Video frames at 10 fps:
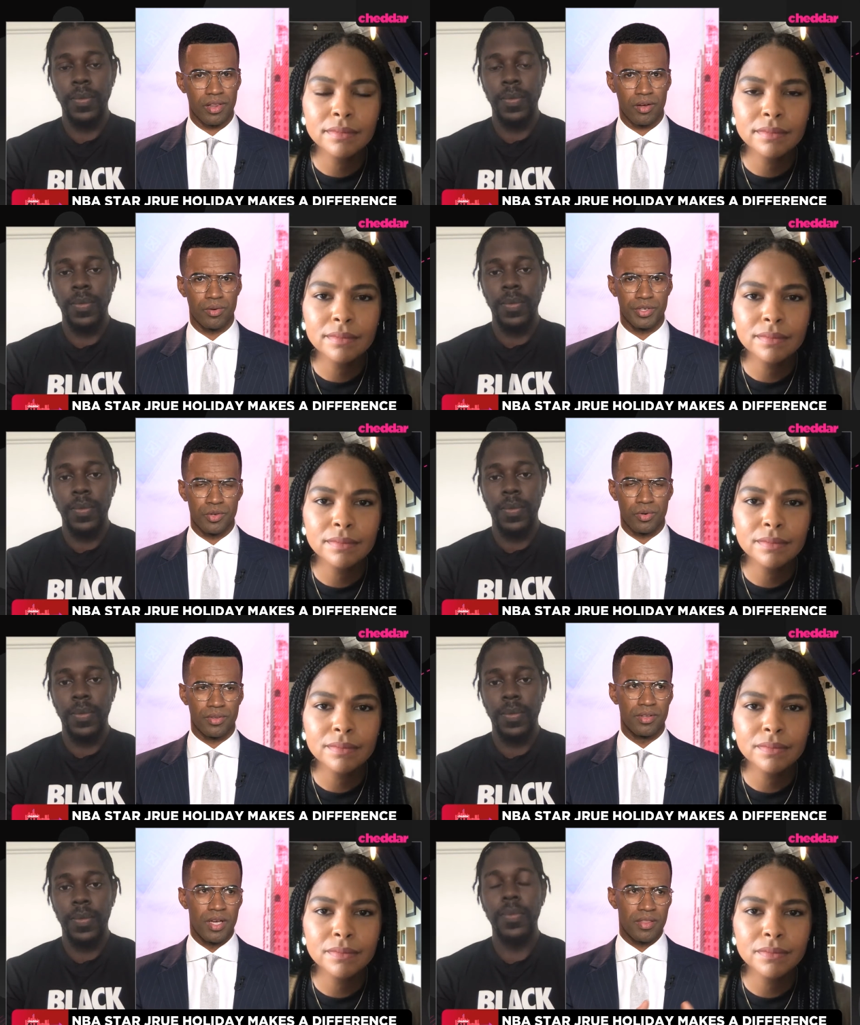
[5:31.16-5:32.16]
Speaker 1: though, you
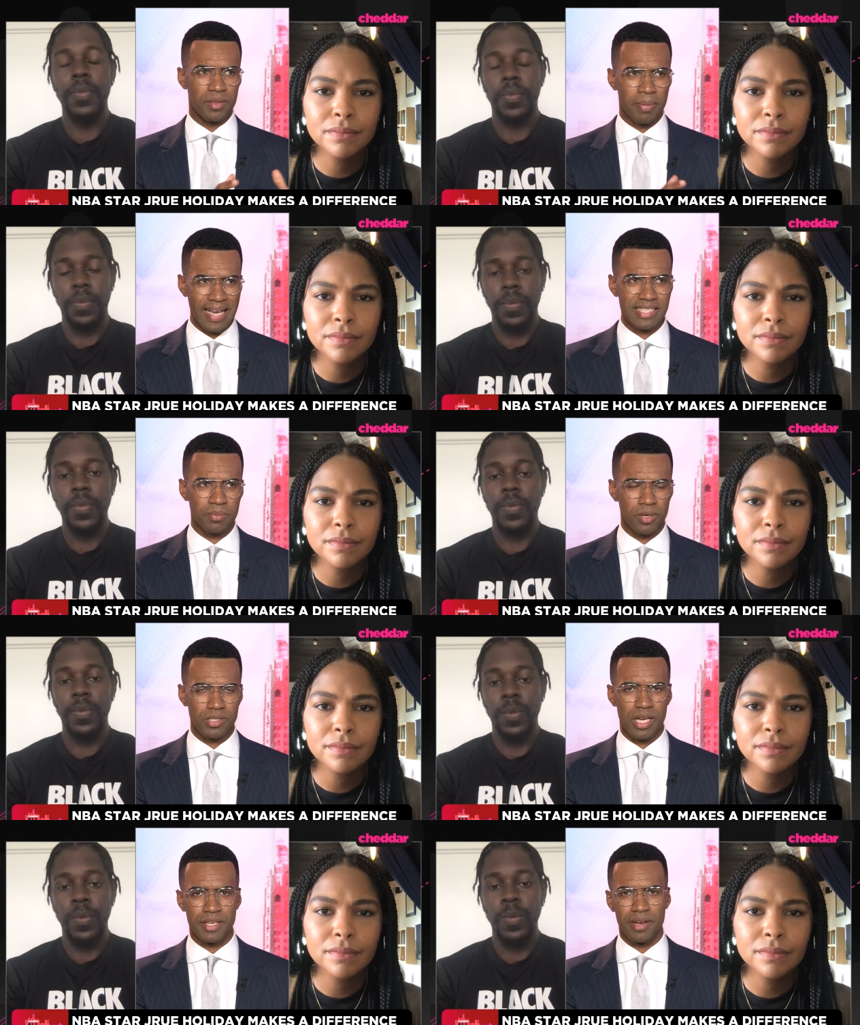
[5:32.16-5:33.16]
on the basketball
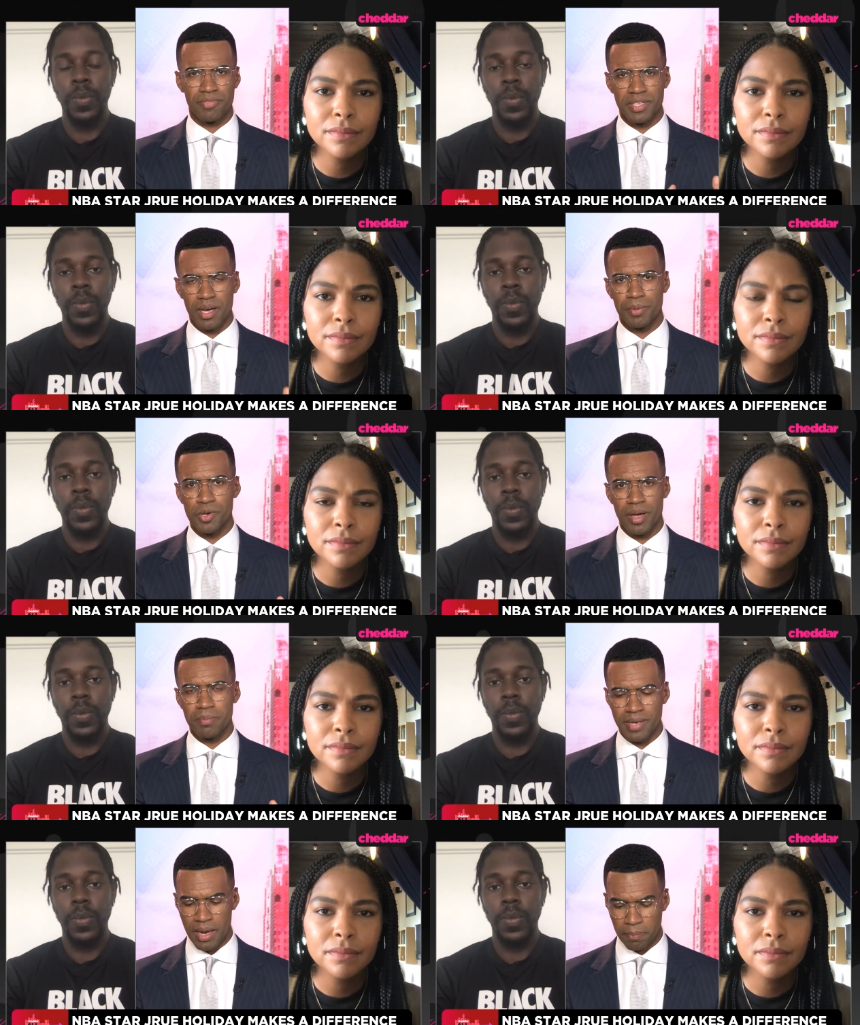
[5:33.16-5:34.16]
side, you have the
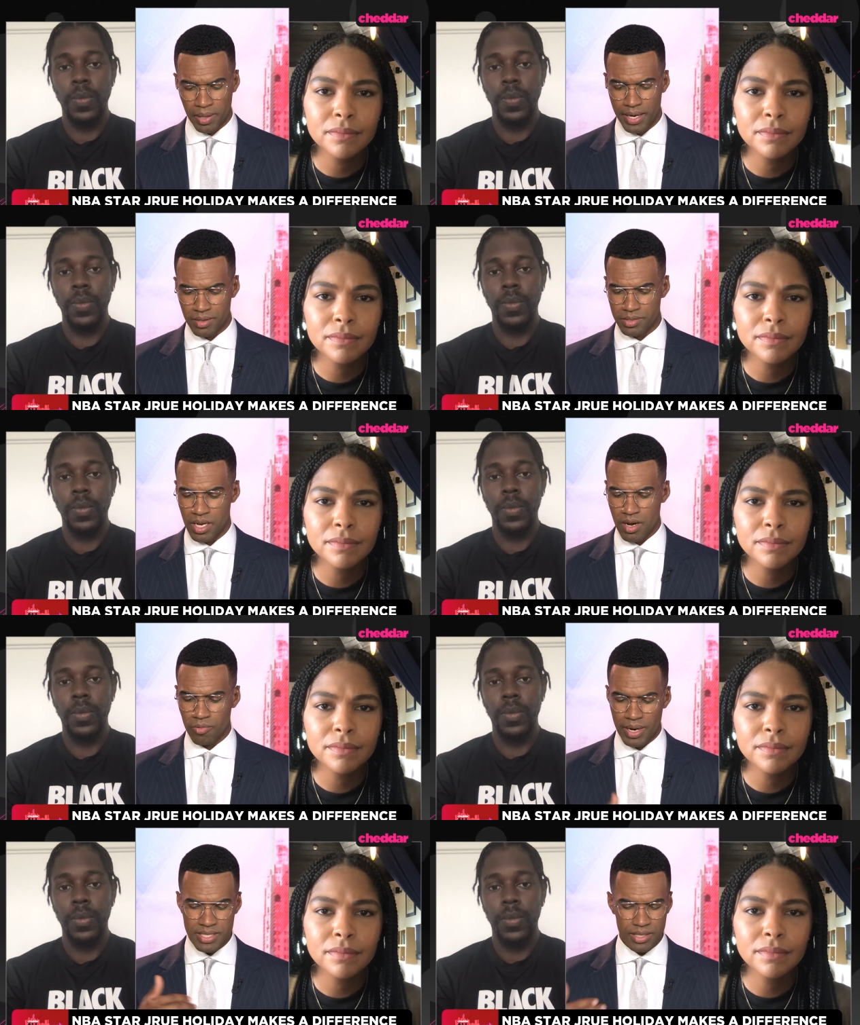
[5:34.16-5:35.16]
WNBA players
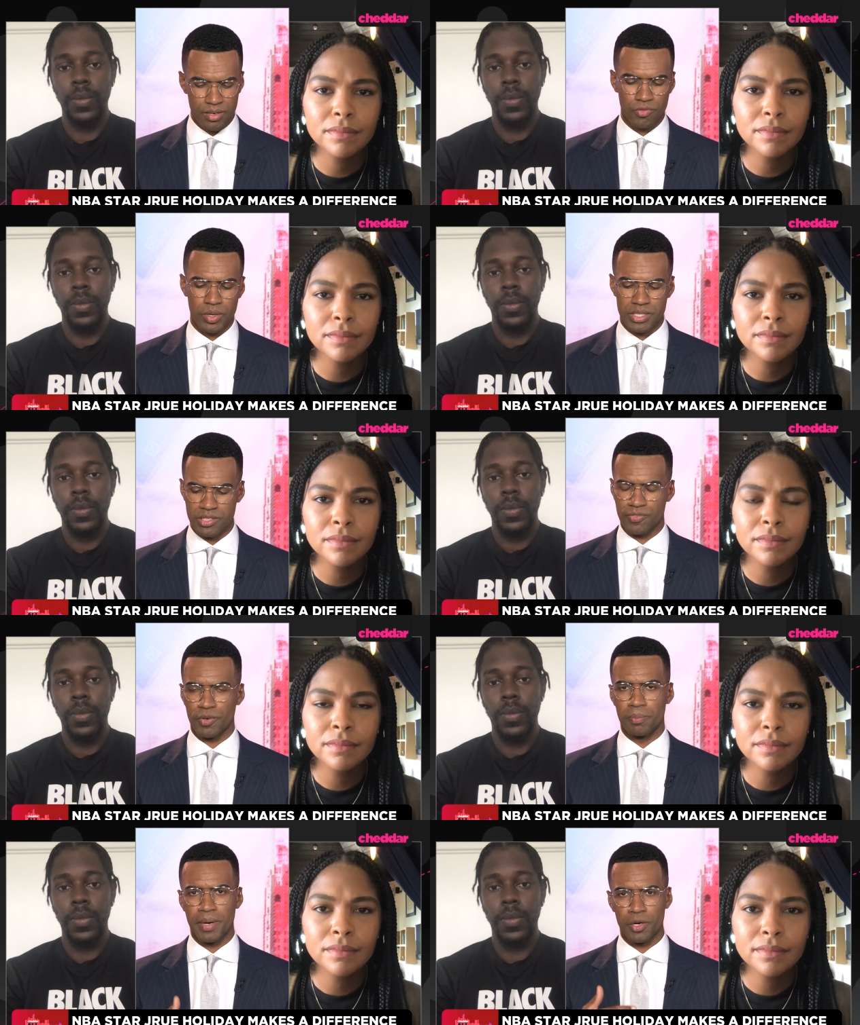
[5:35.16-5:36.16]
raising their voices
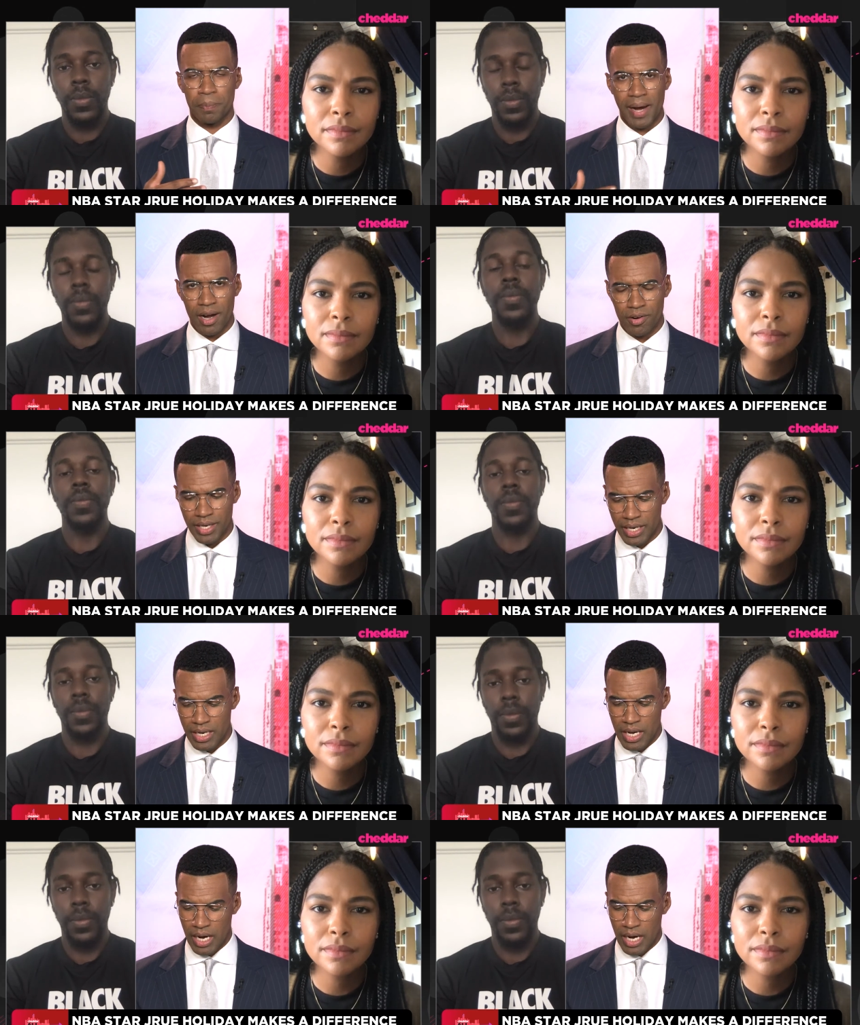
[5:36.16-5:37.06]
for better parity.